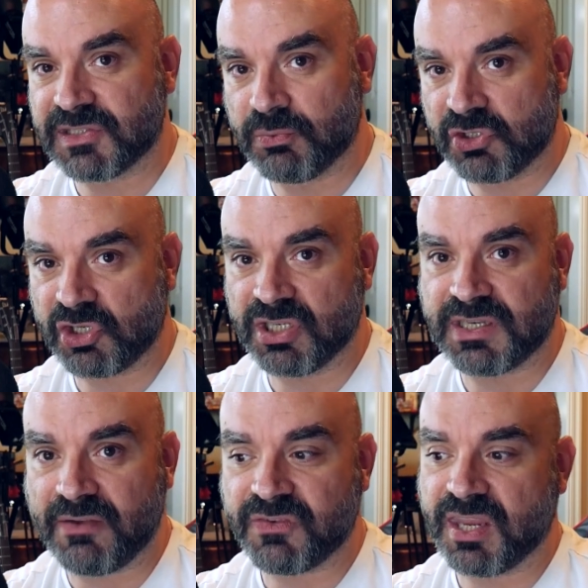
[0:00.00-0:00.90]
Switch
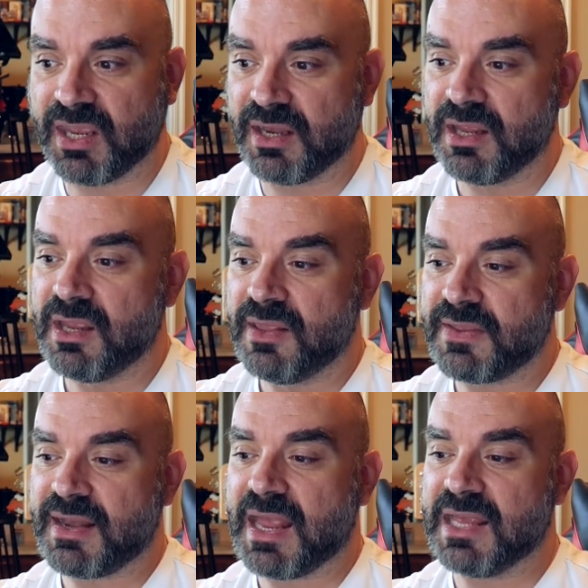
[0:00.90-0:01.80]
dev kit
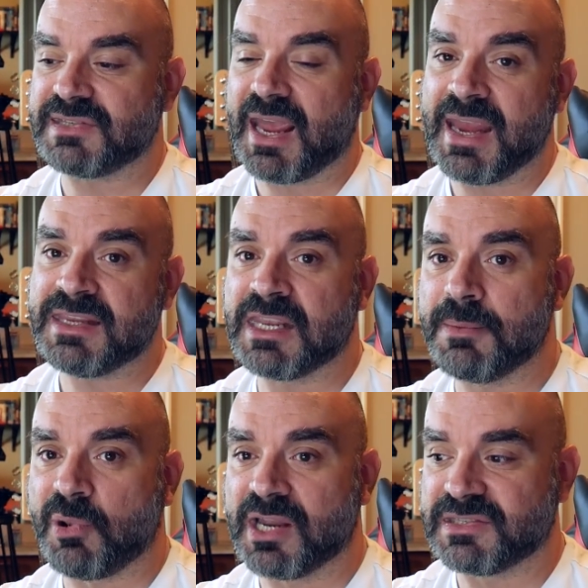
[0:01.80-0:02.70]
that has 8
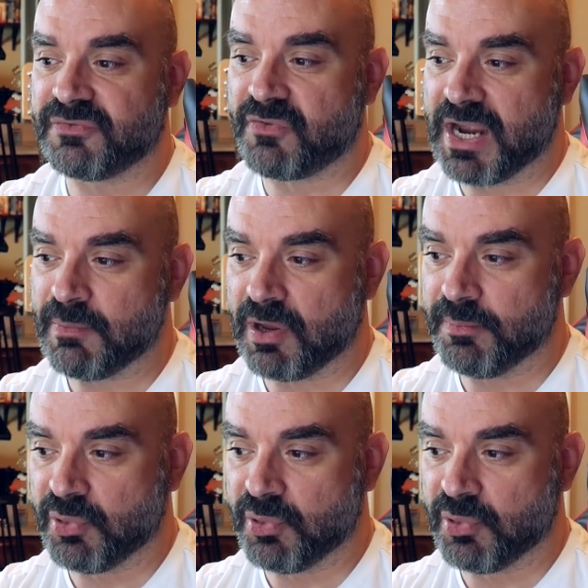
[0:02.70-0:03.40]
gigabytes of RAM on